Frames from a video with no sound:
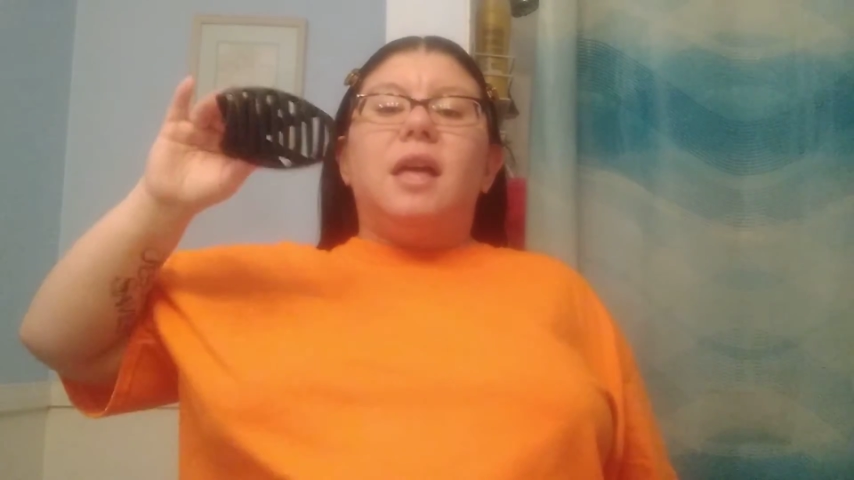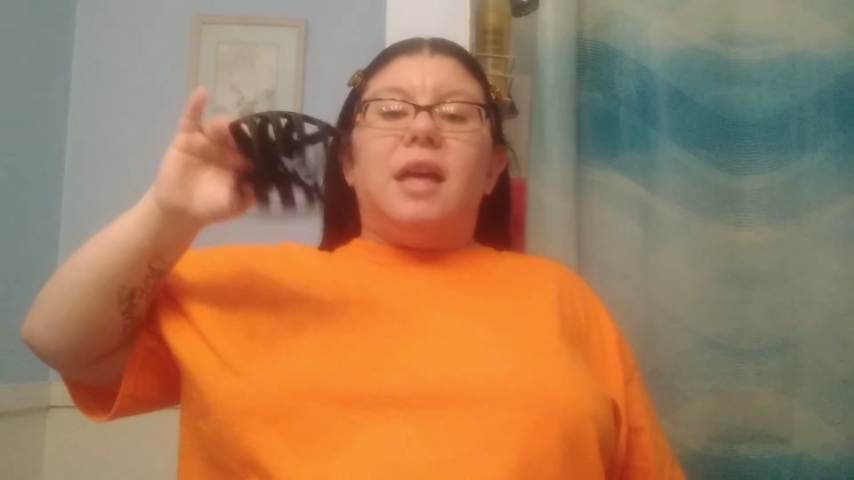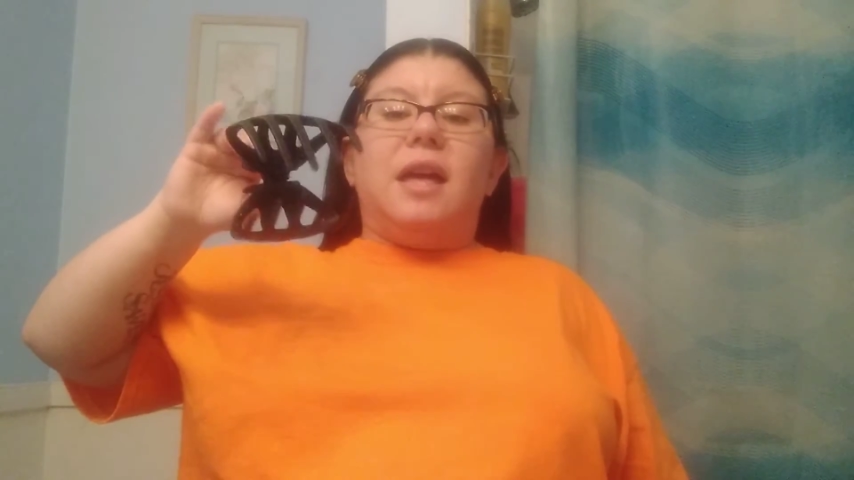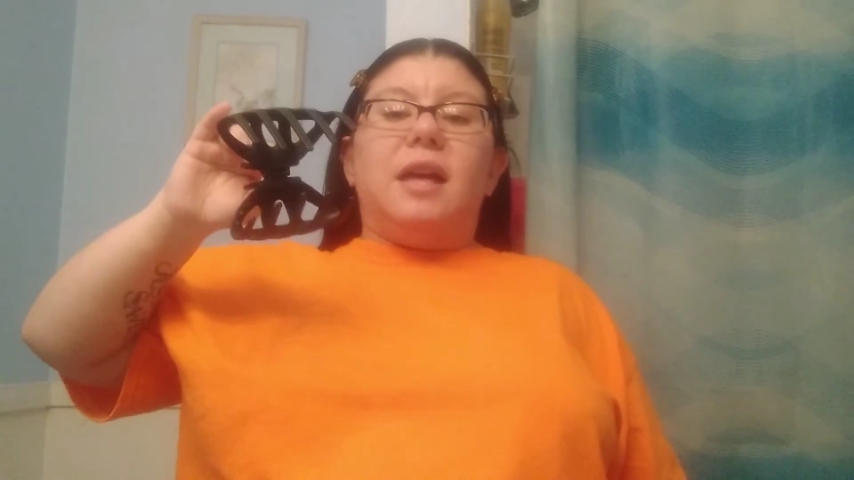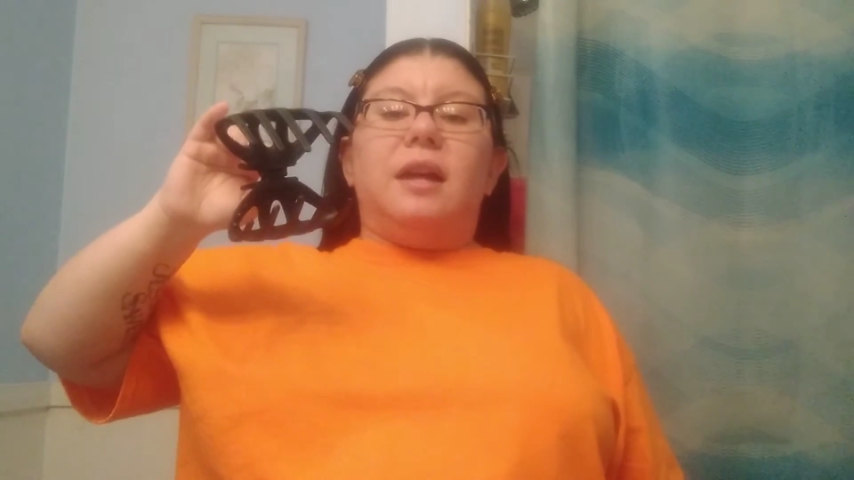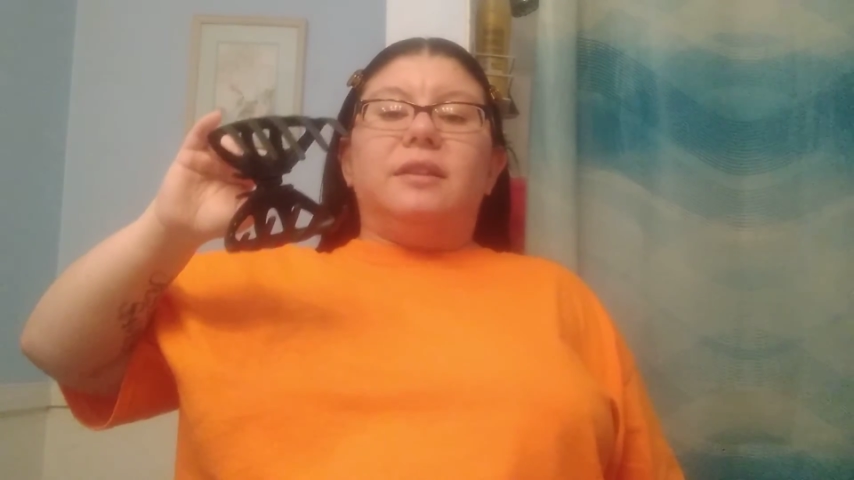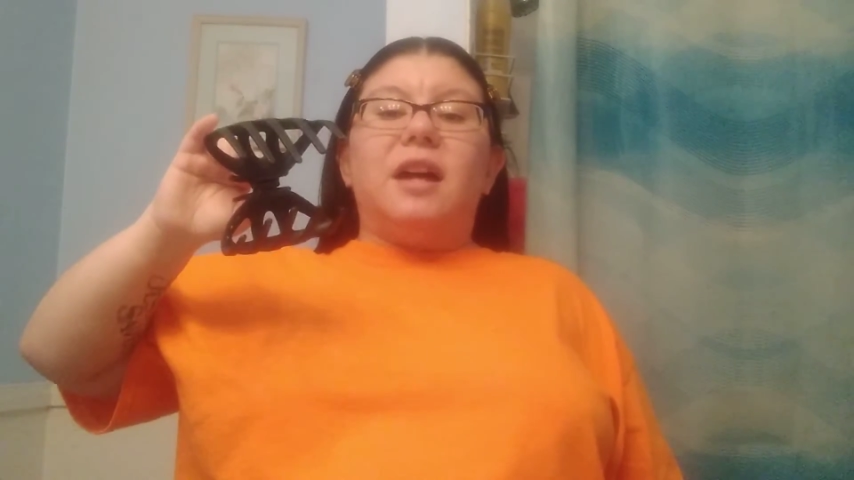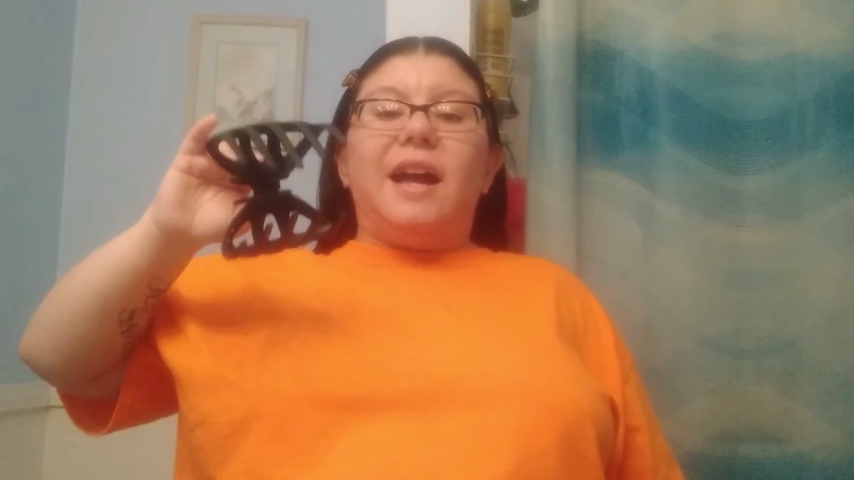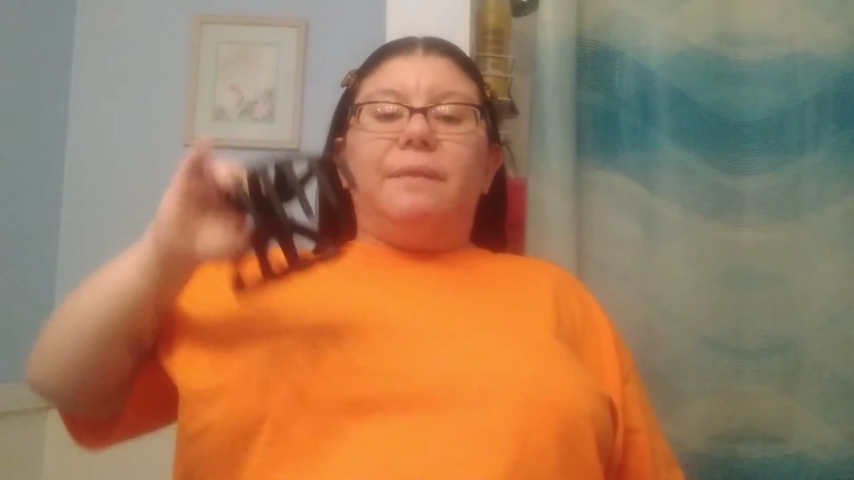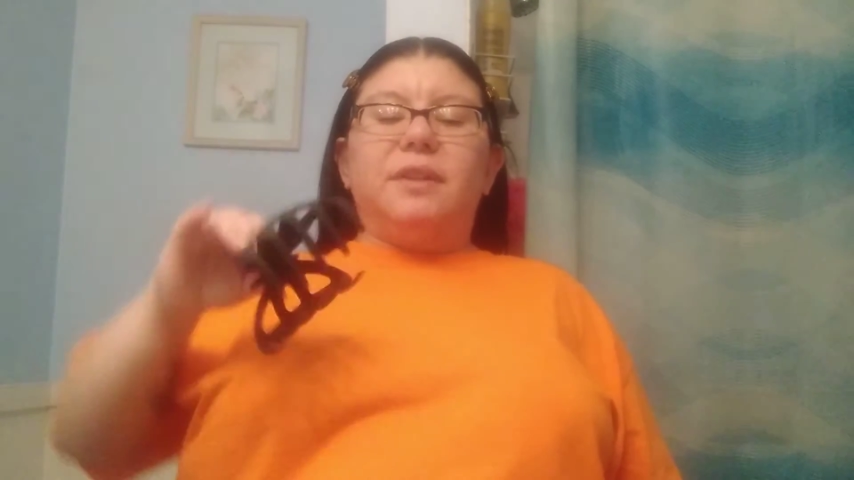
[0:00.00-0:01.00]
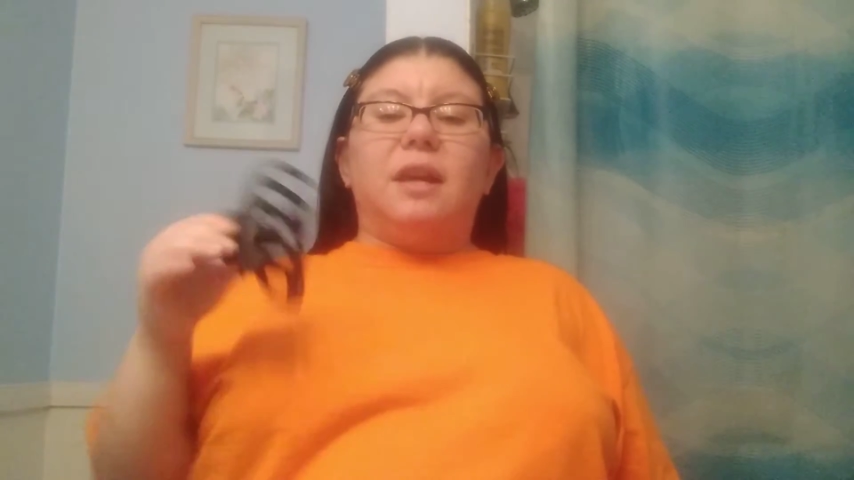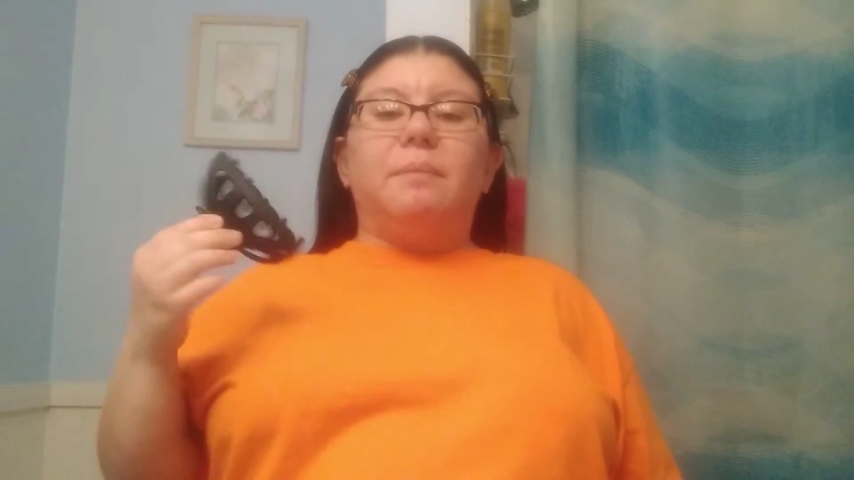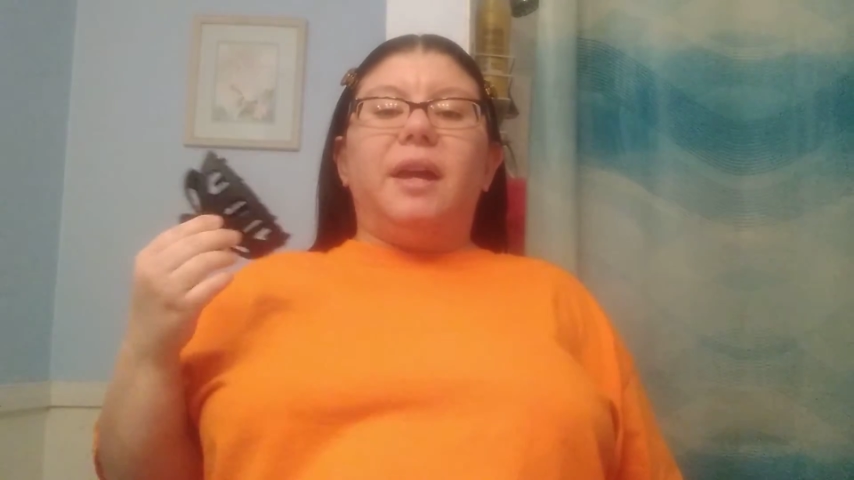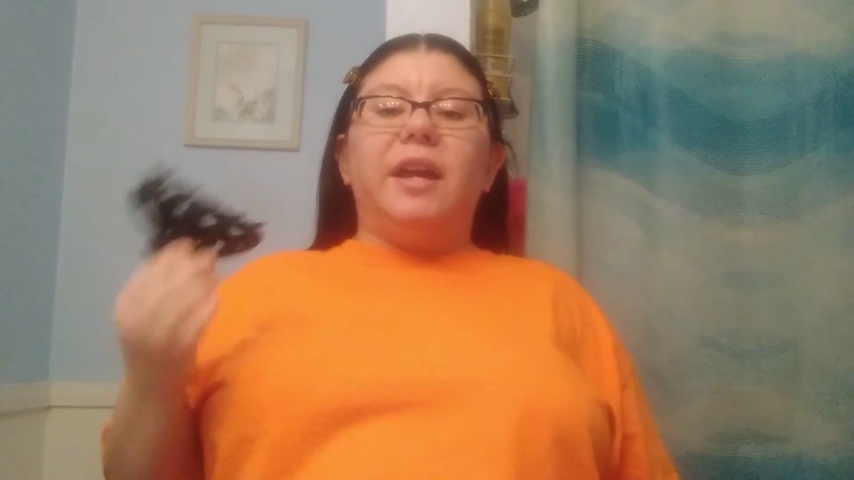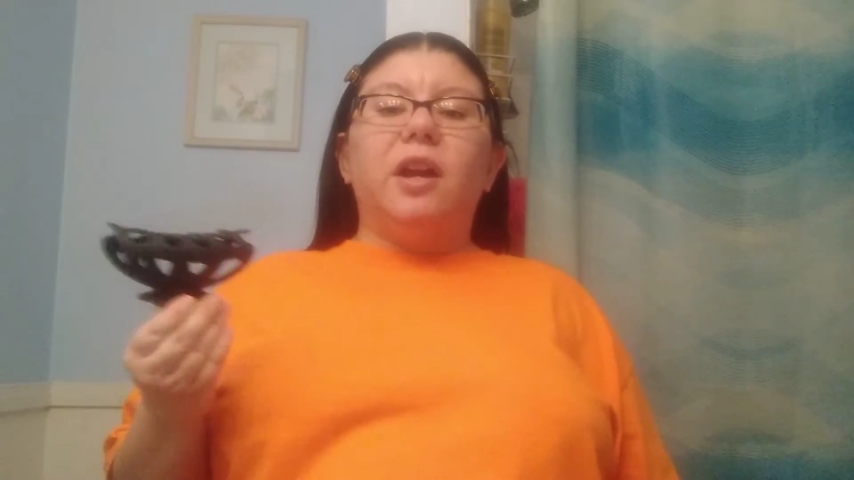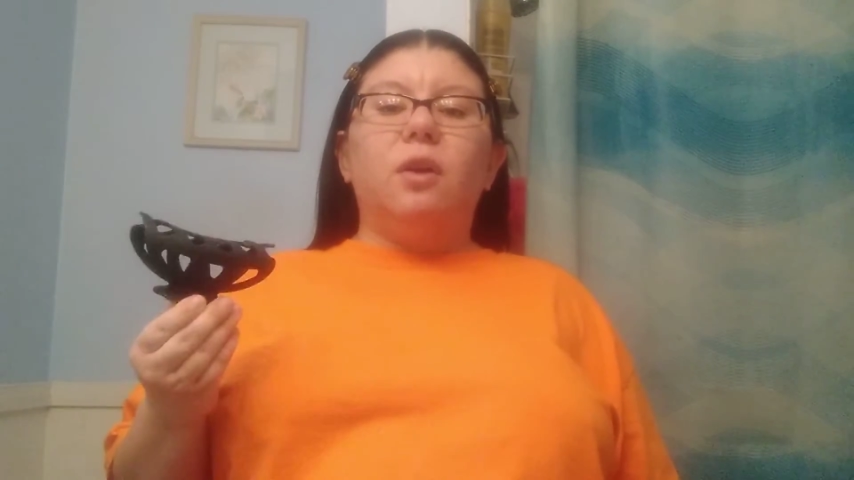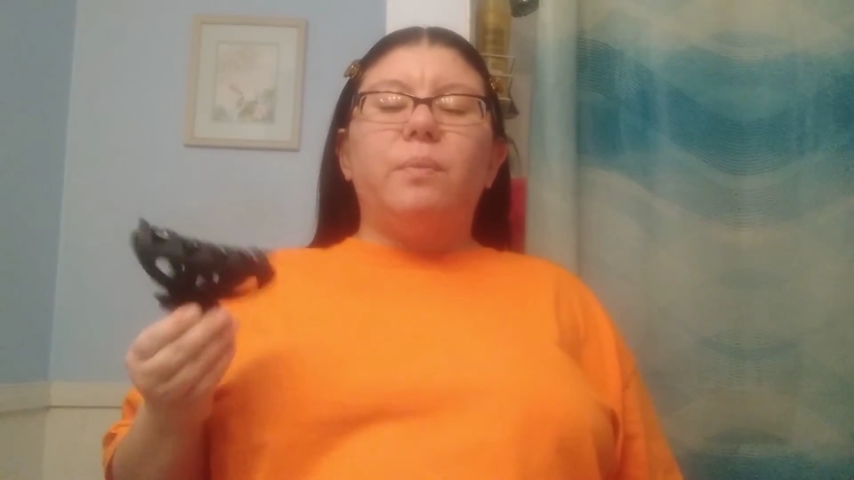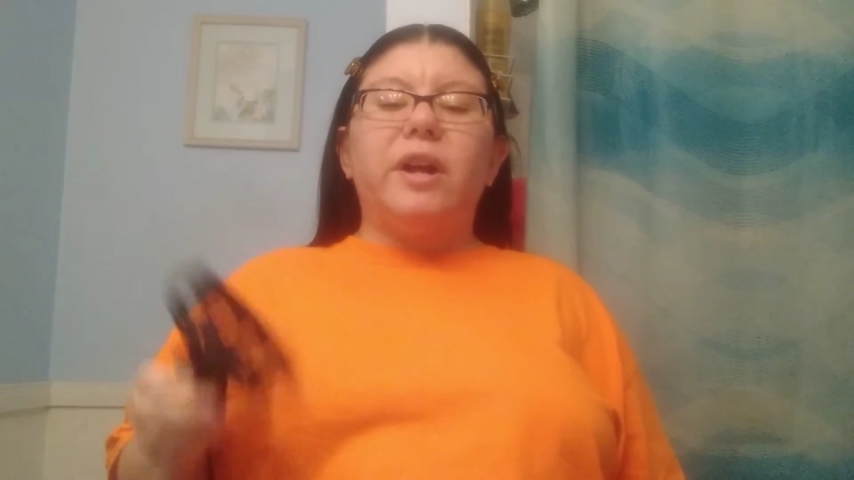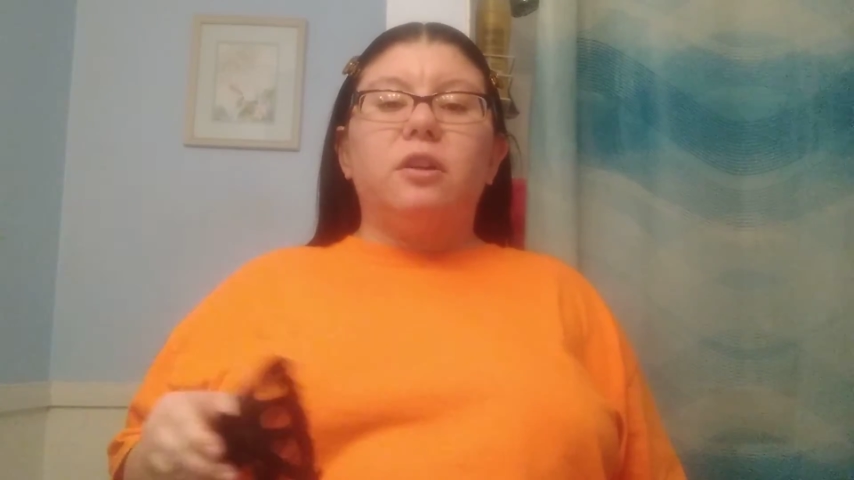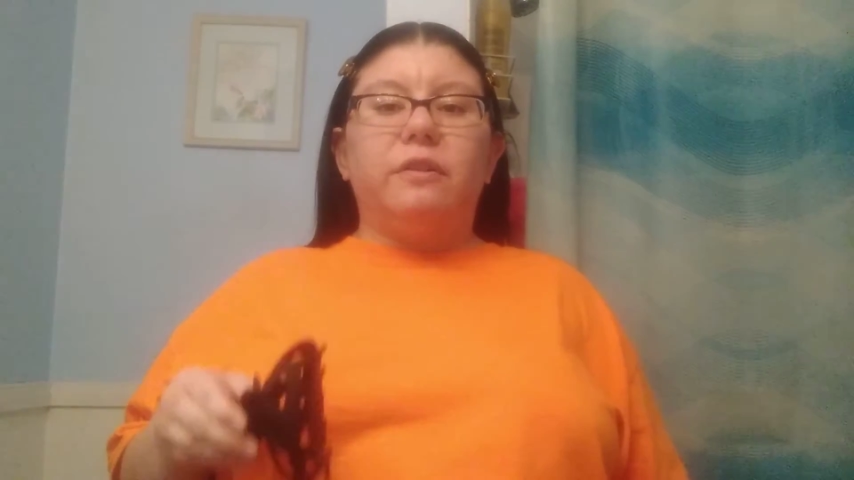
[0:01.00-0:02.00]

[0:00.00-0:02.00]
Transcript: and not have to get my hair wet,